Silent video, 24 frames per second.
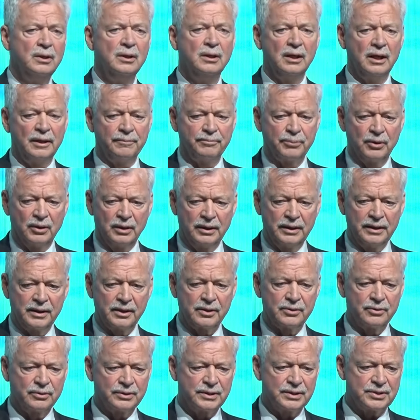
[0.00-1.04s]
and
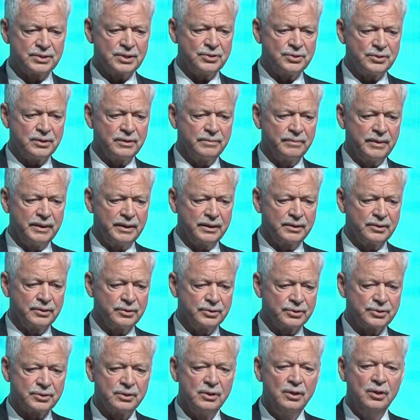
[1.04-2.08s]
political decision
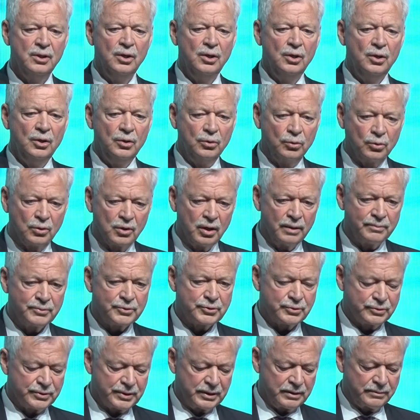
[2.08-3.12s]
makers who come
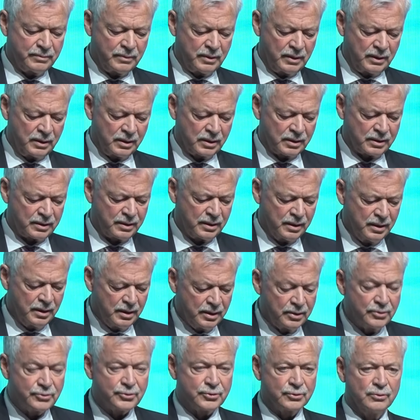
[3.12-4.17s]
to Denmark
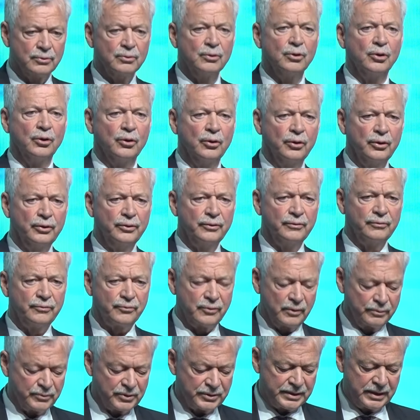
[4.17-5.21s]
to learn
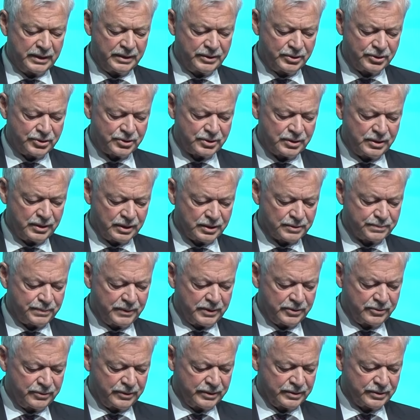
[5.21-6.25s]
from the Danish
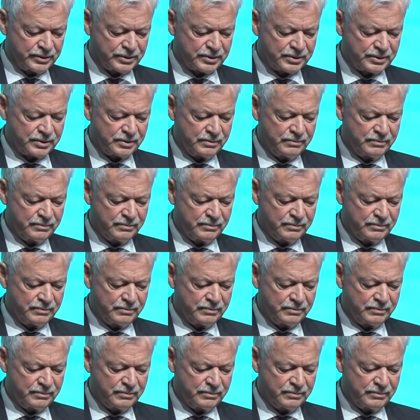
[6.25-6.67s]
experience.